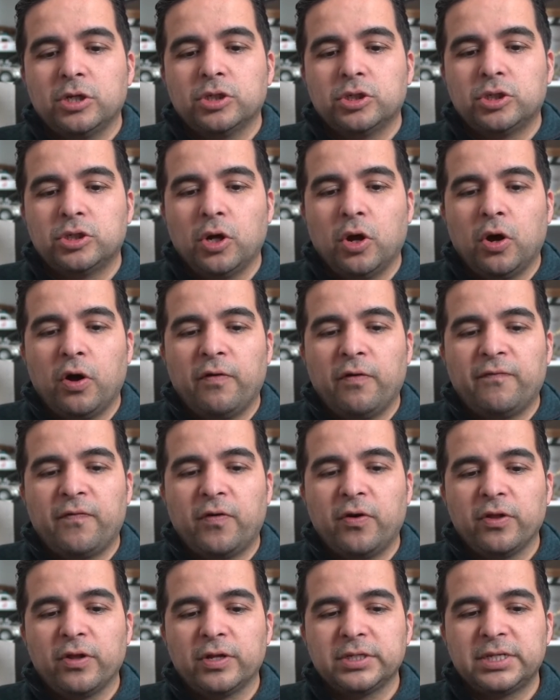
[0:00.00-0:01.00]
So
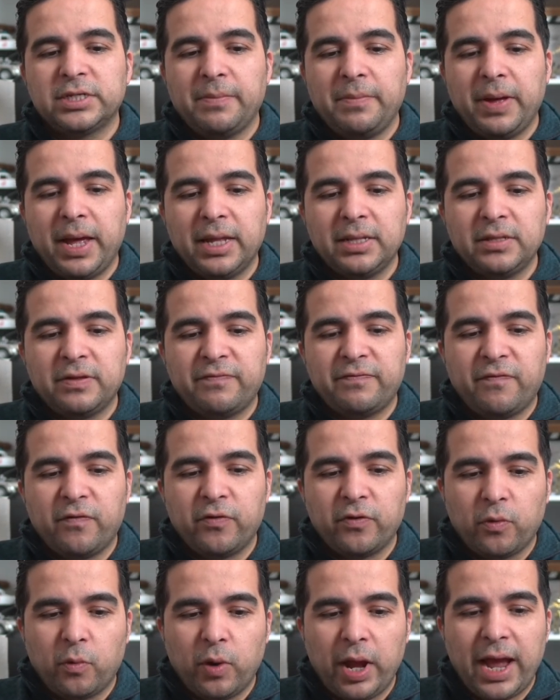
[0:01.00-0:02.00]
for the cement,
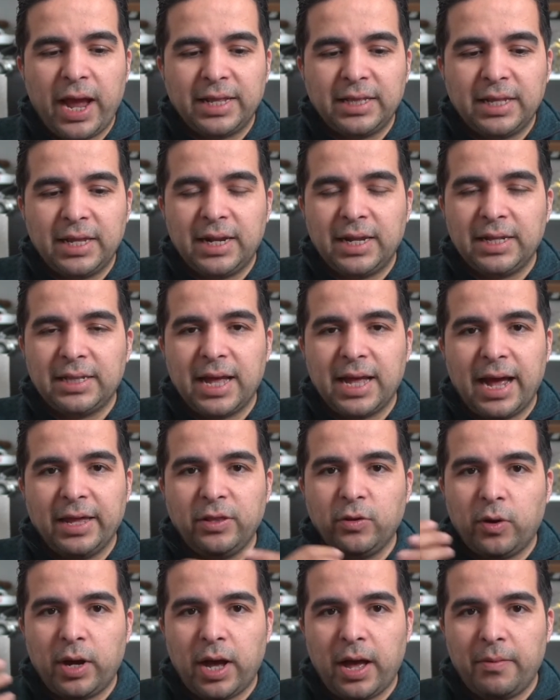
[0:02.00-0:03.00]
for the way I did it, I
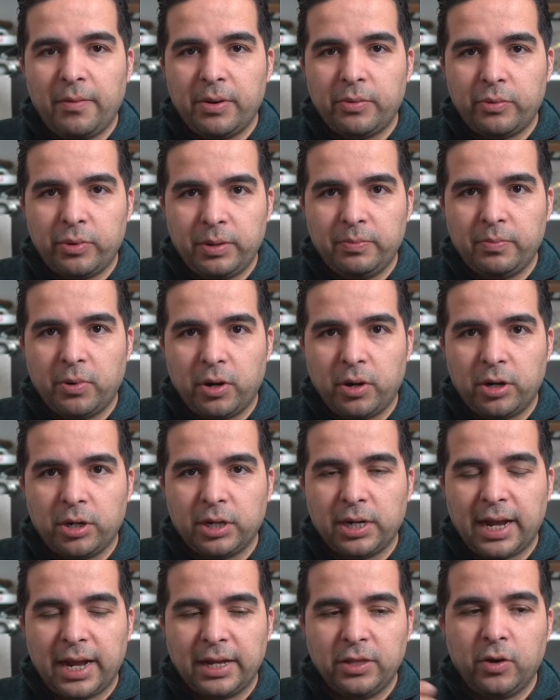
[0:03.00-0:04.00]
don't have a
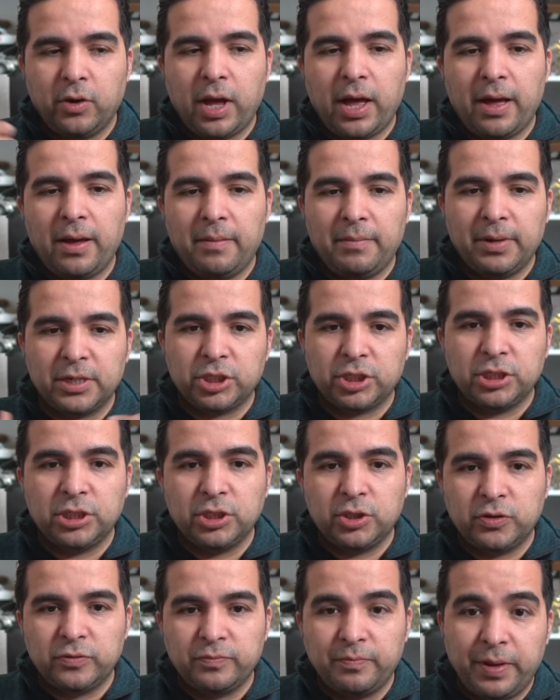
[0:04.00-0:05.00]
rebar. I don't have a
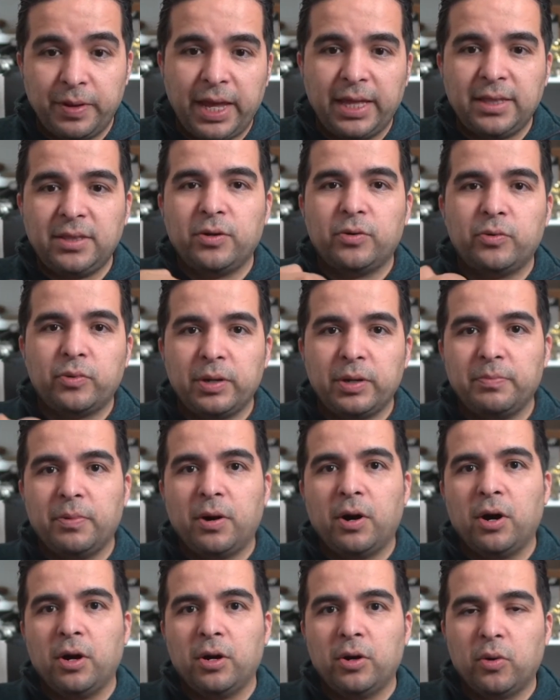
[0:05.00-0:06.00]
machine to bend the
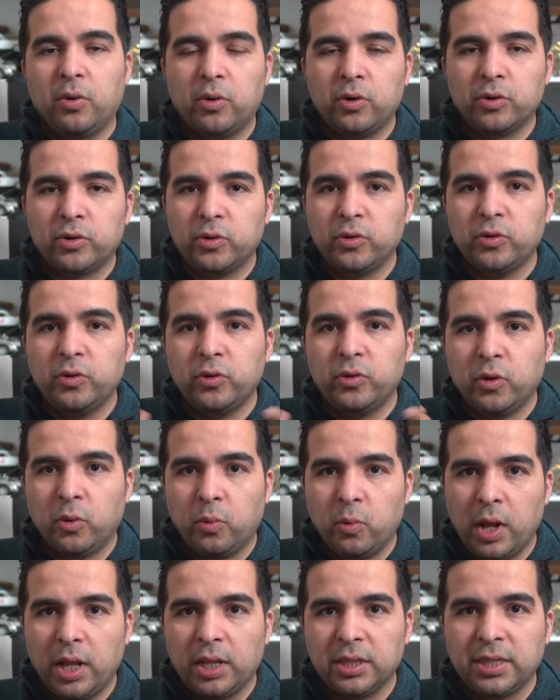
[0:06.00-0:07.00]
rebar or to do the
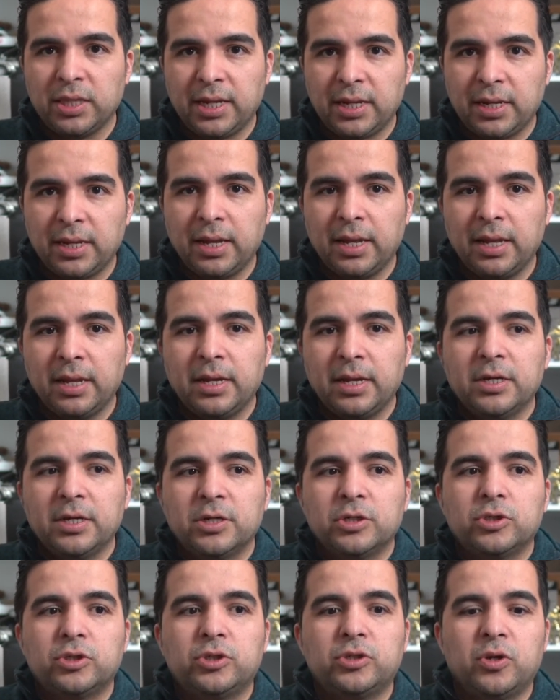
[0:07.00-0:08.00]
welding.
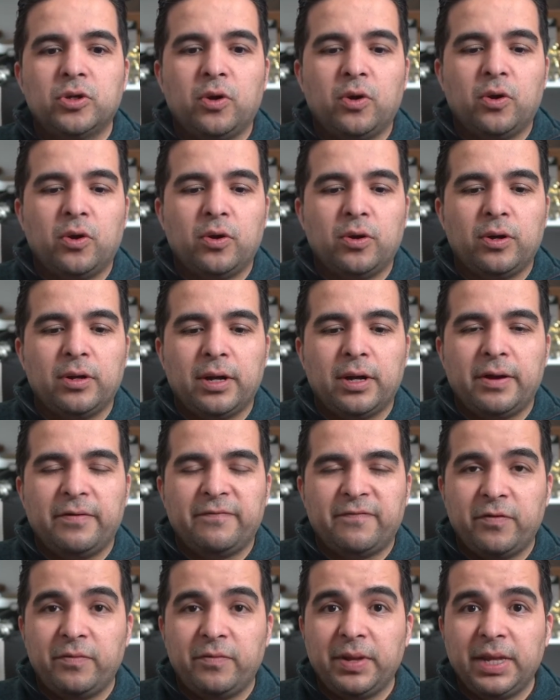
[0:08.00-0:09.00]
So
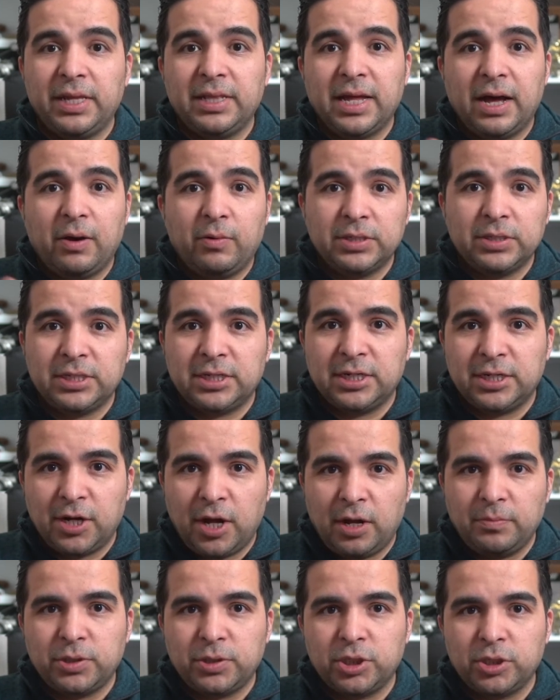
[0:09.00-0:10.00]
for me, that wasn't an
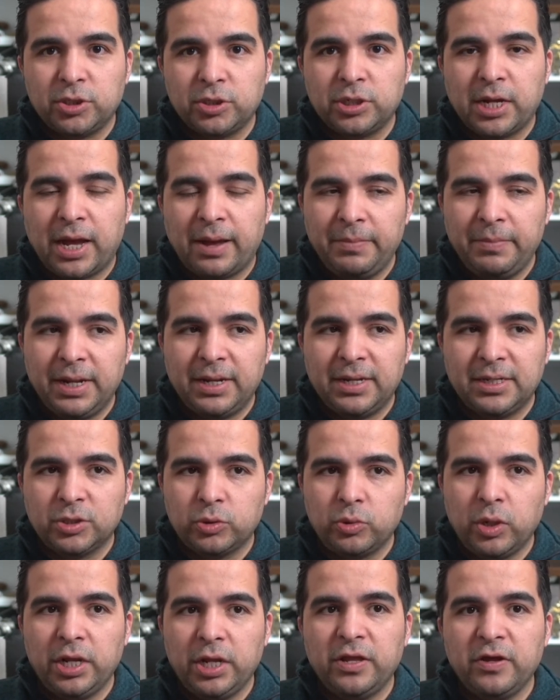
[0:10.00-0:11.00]
option. I mean, it's
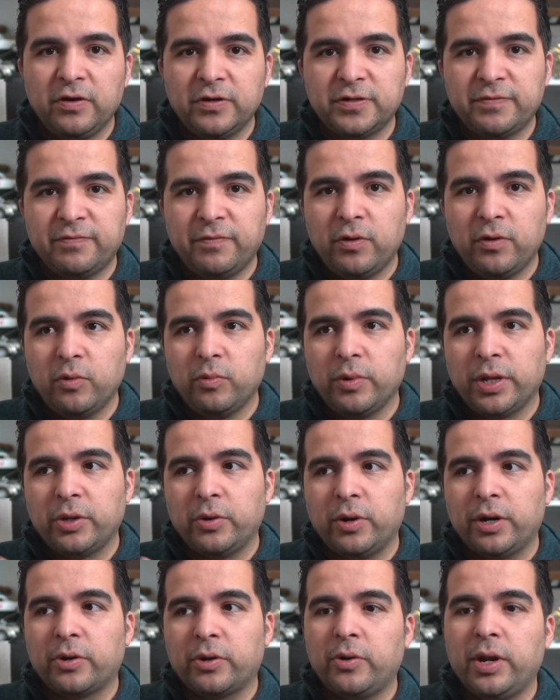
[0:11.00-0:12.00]
really useful when
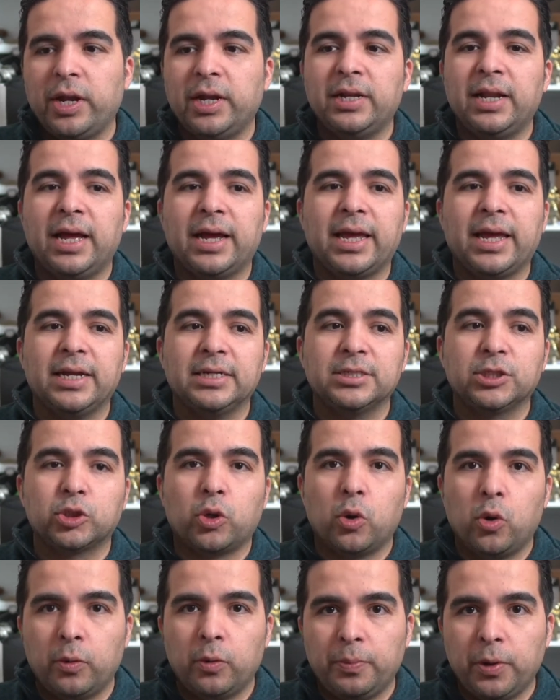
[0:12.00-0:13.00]
you're creating like an
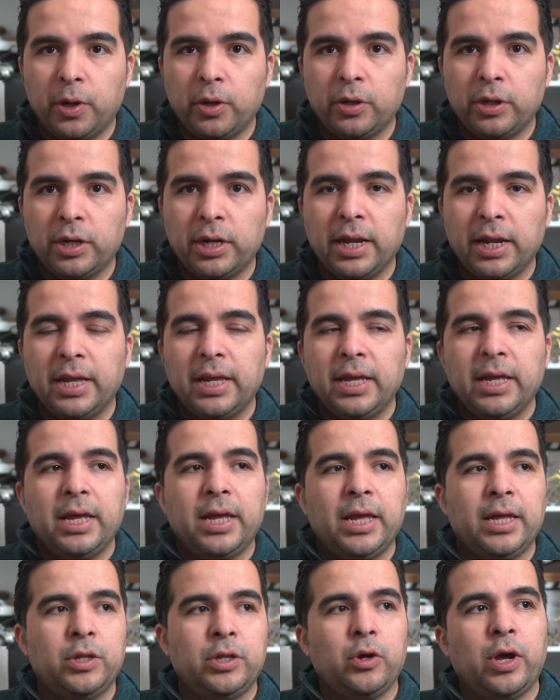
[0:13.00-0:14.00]
scorpion,
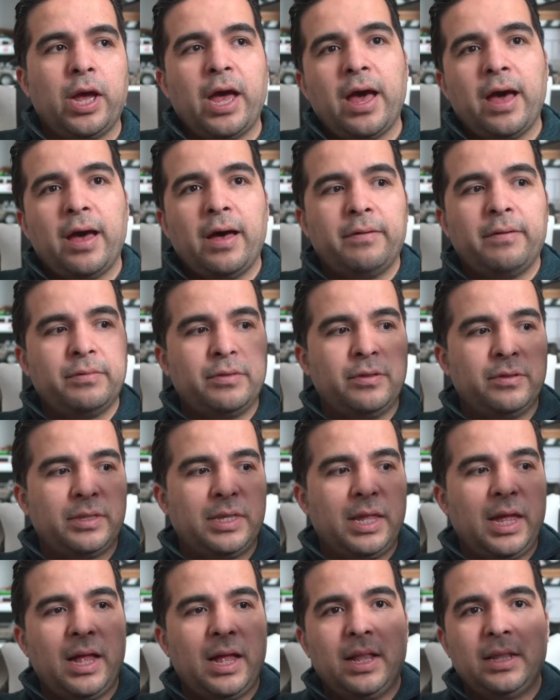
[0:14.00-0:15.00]
and you have the
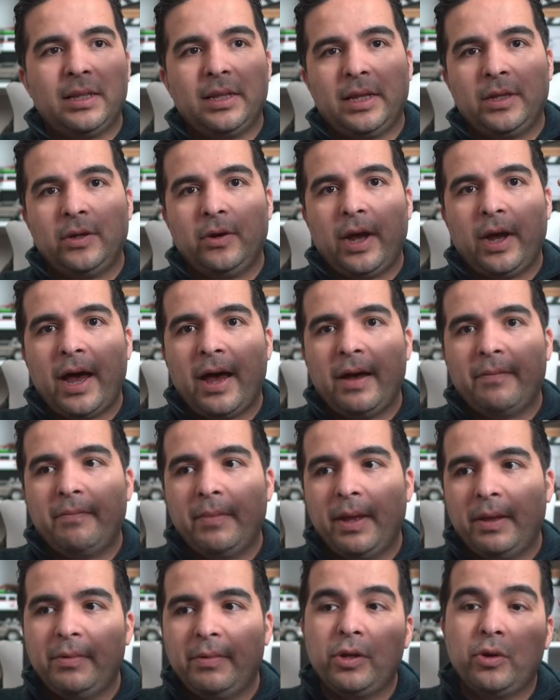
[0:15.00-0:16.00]
tail, and you have
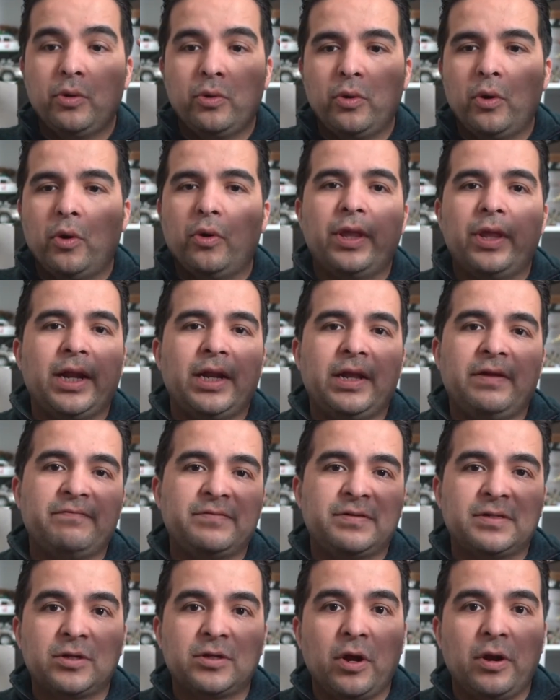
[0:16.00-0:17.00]
maybe you know that
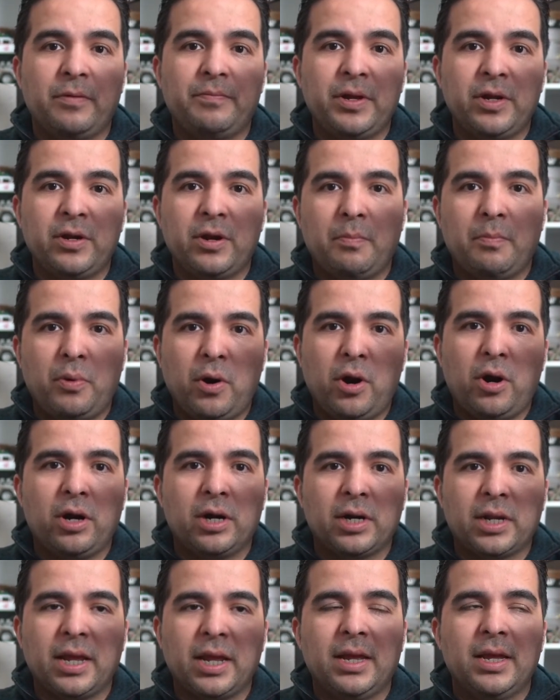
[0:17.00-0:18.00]
it's gonna be in a
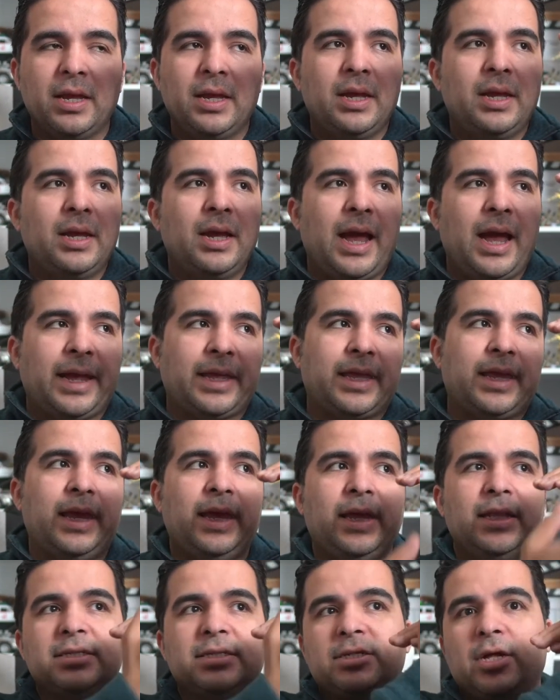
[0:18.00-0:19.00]
park. a
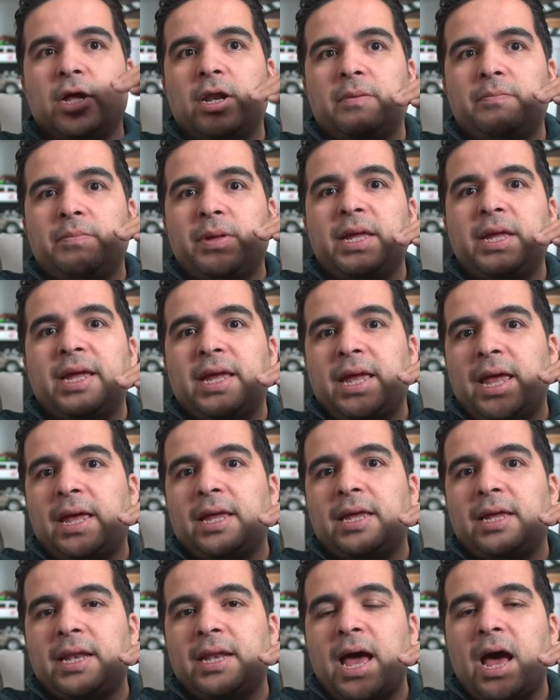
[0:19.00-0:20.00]
kid is gonna be
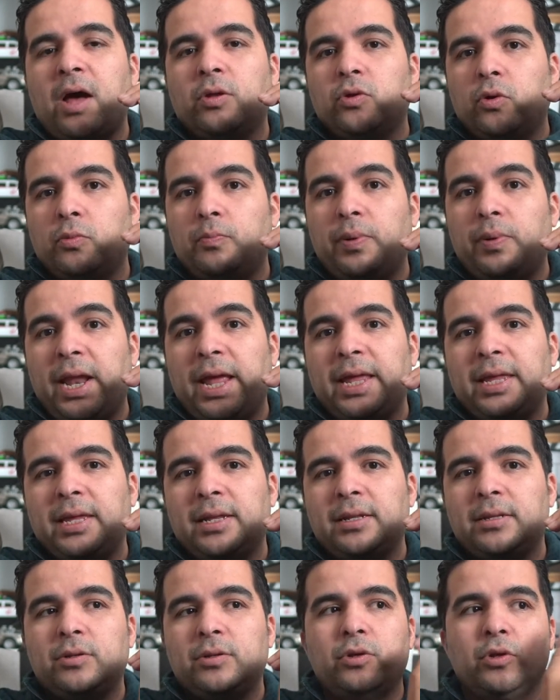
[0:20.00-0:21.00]
hanging out or
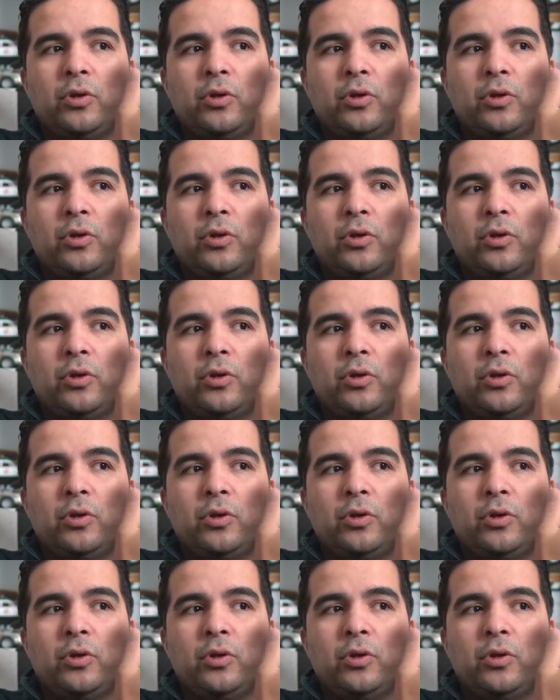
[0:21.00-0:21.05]
playing.